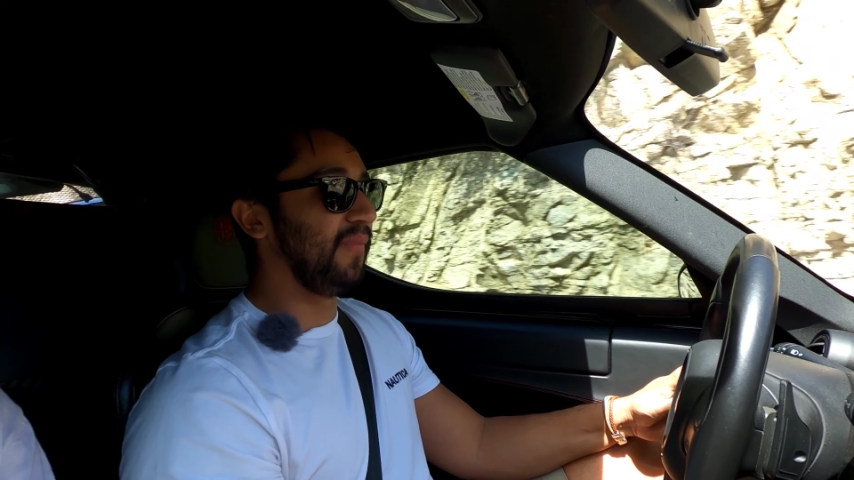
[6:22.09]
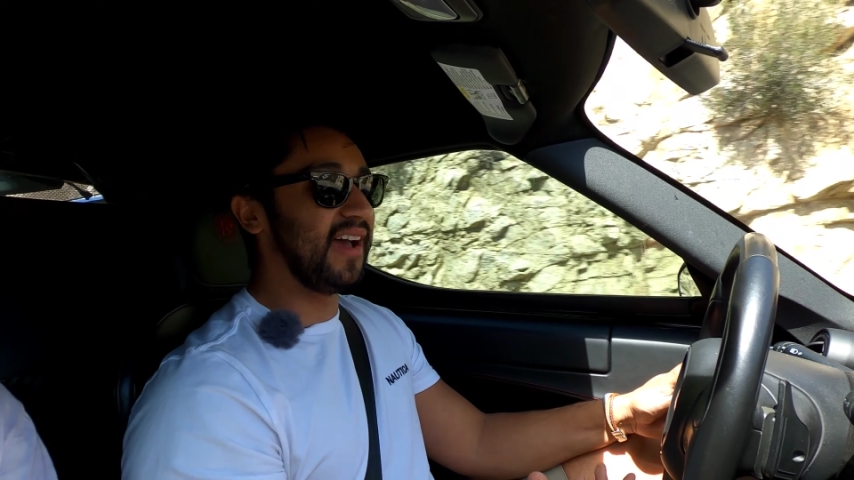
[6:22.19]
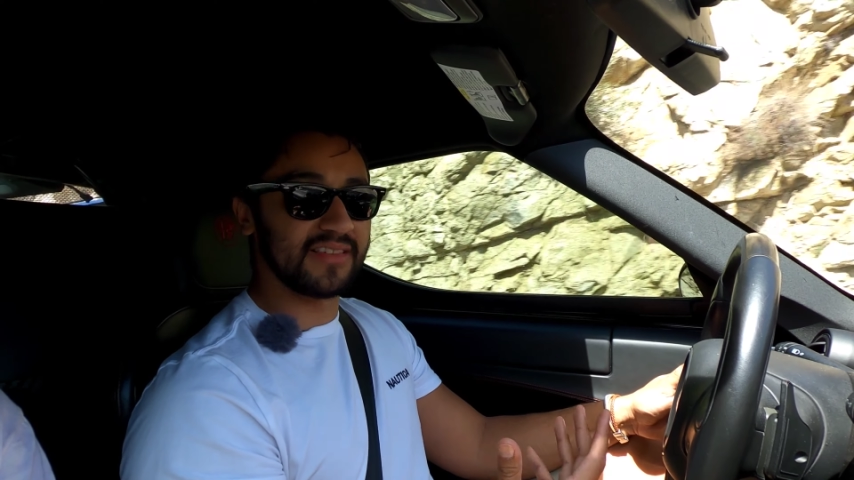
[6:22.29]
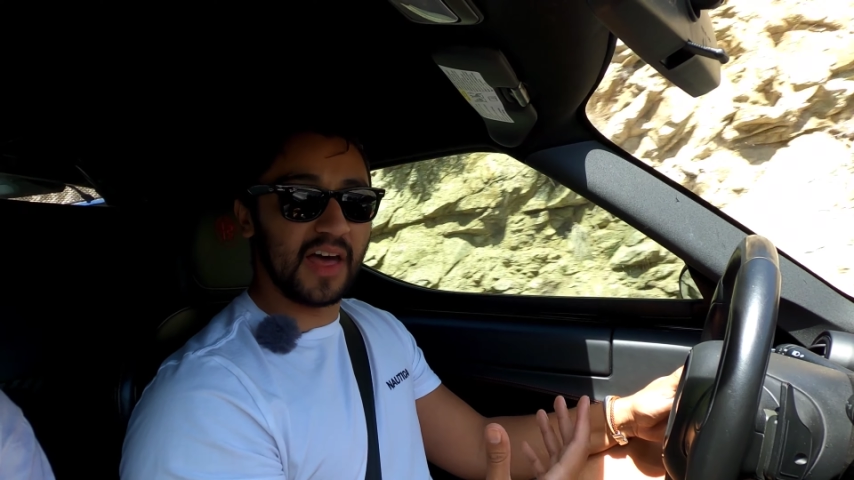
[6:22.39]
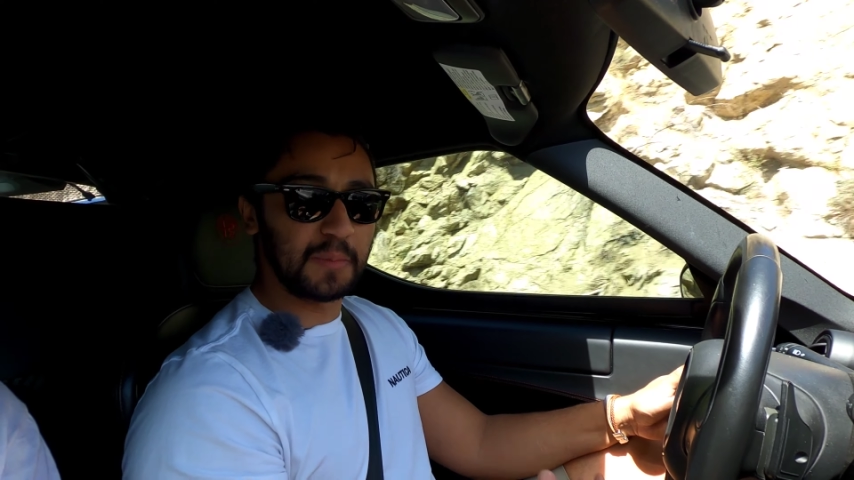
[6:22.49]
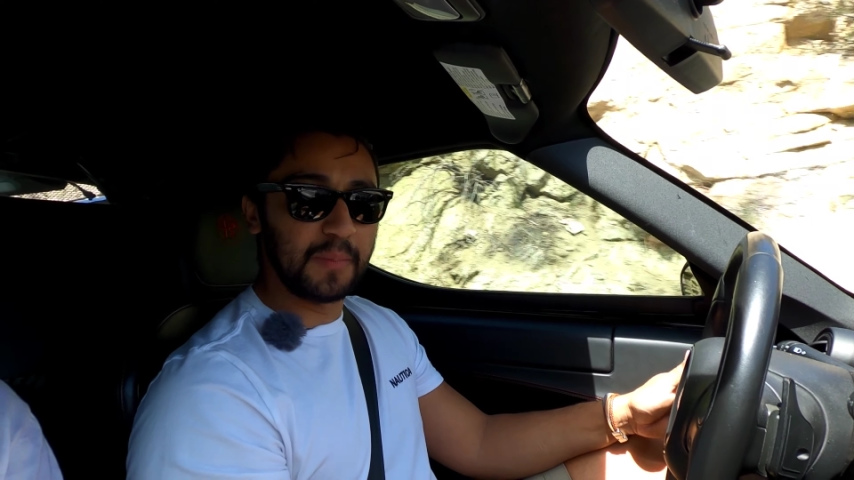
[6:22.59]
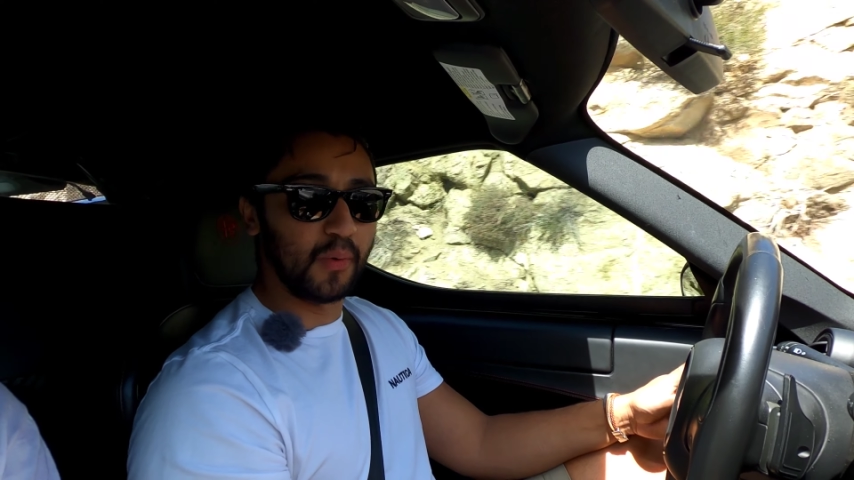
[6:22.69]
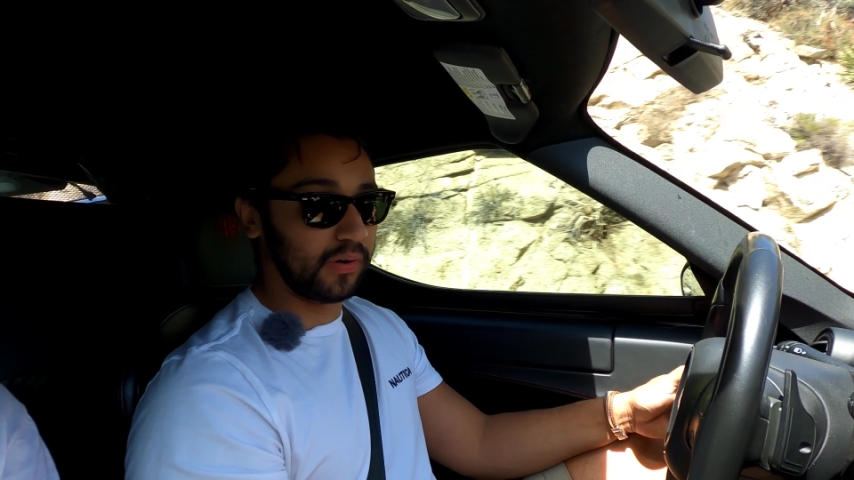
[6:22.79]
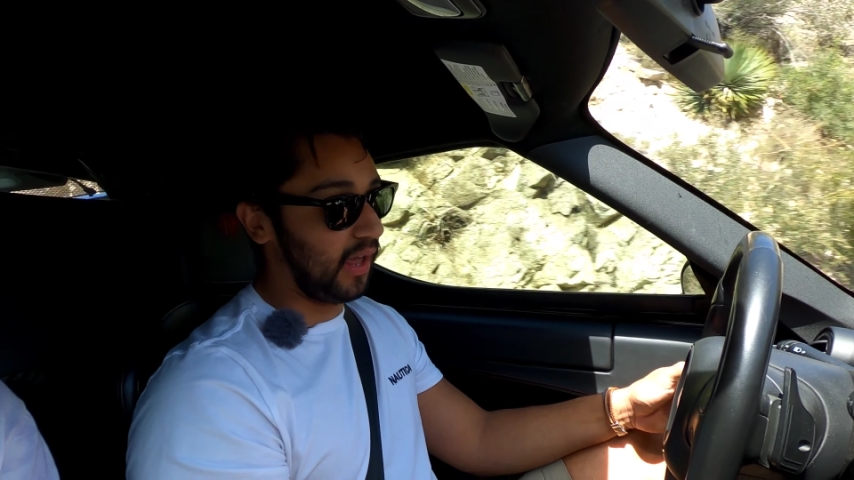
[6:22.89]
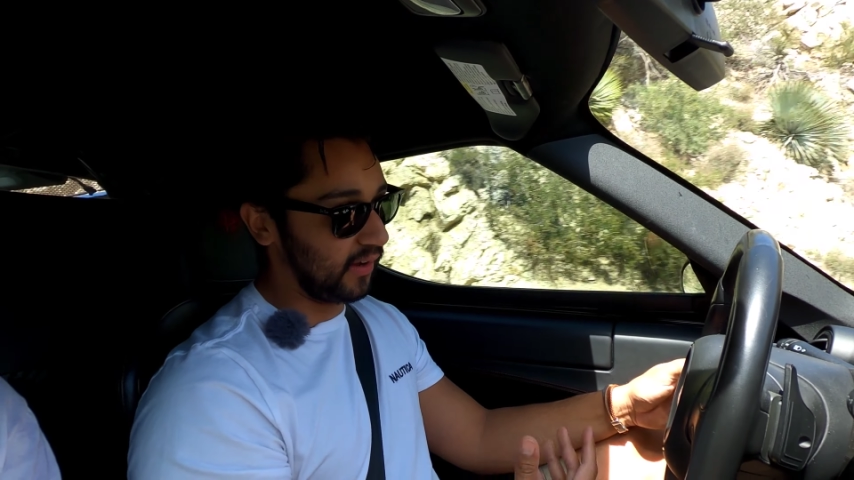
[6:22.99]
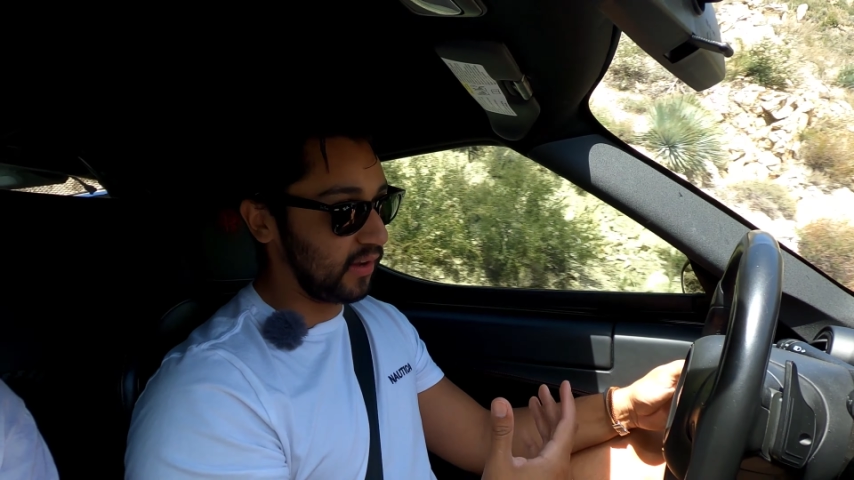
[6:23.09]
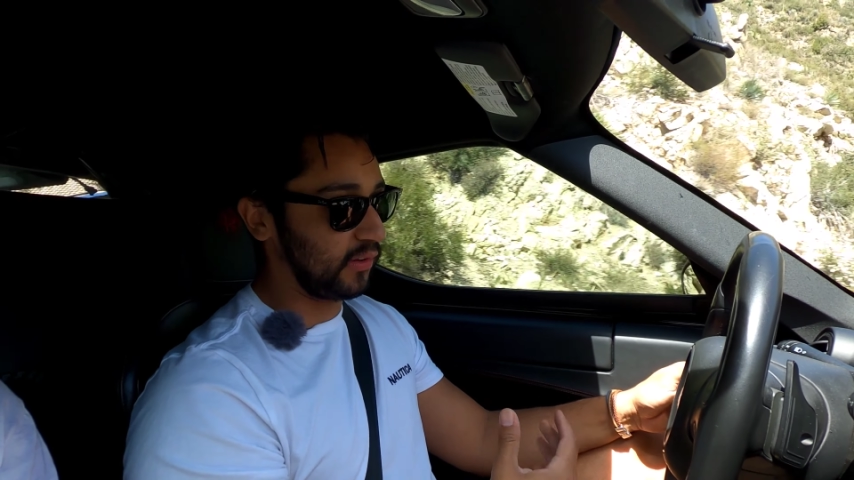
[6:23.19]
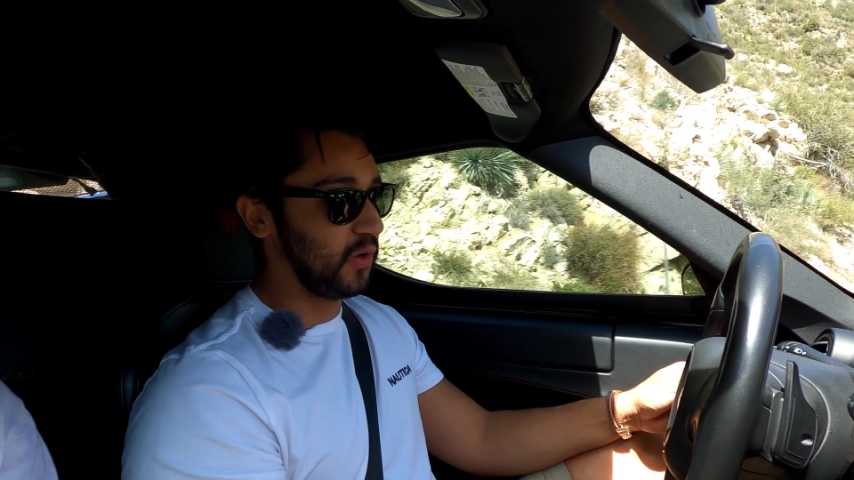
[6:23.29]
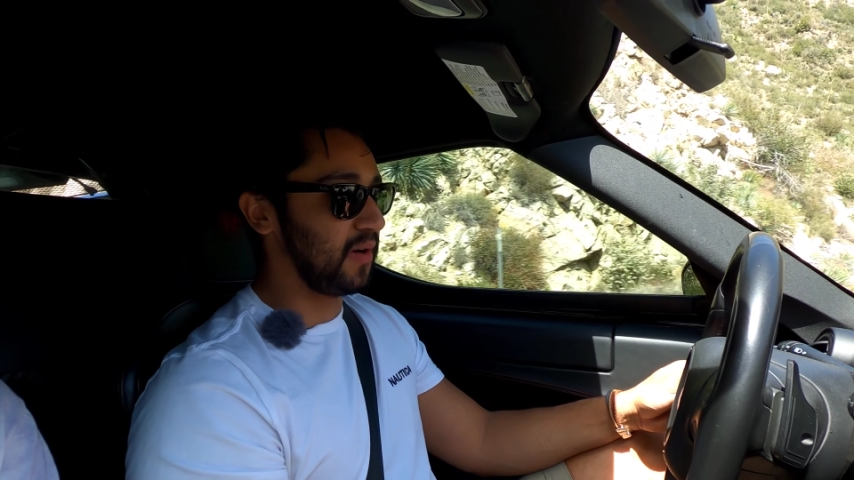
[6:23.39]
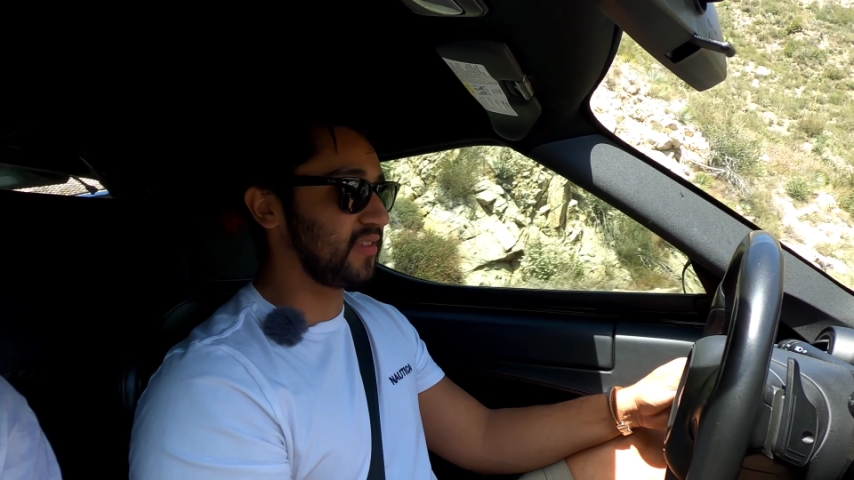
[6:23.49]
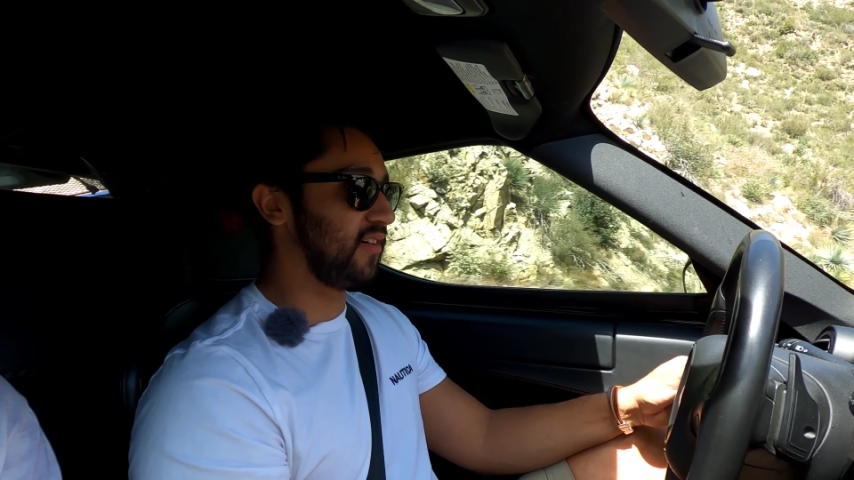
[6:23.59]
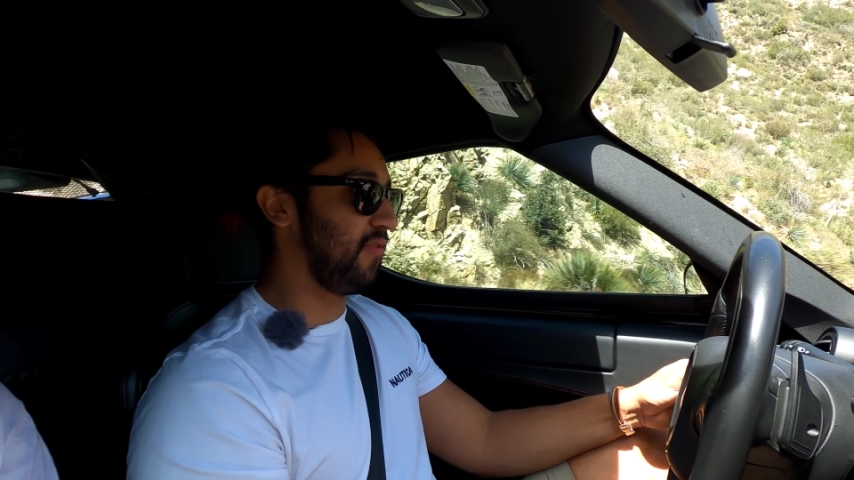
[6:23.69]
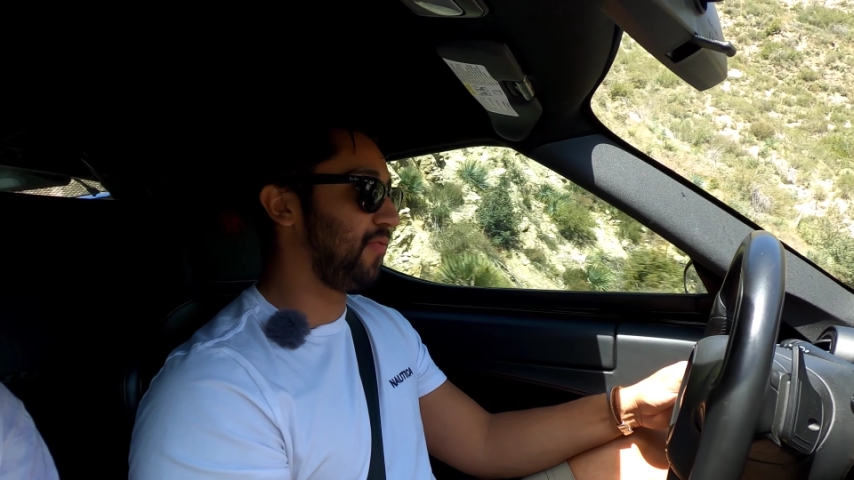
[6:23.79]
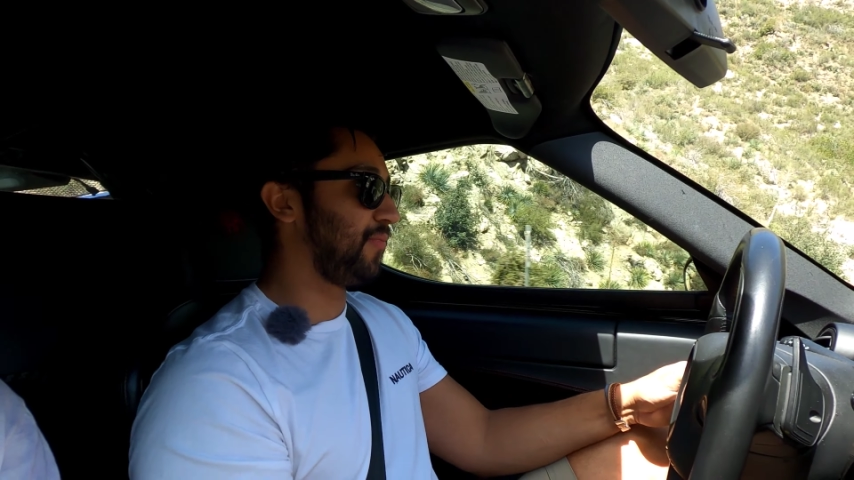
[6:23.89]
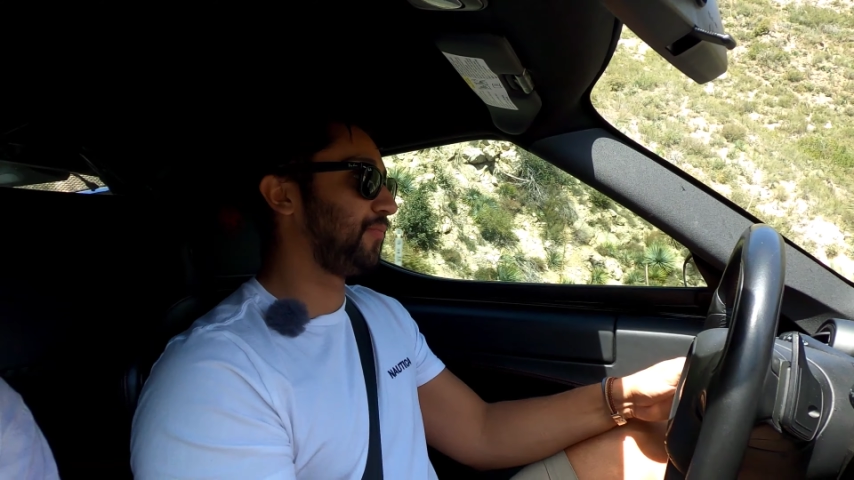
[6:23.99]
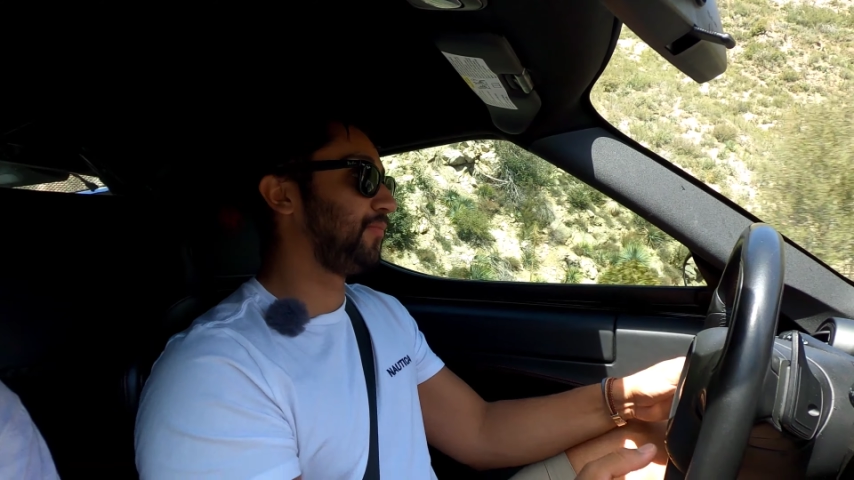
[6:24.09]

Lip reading: as a lot of people would like, including myself.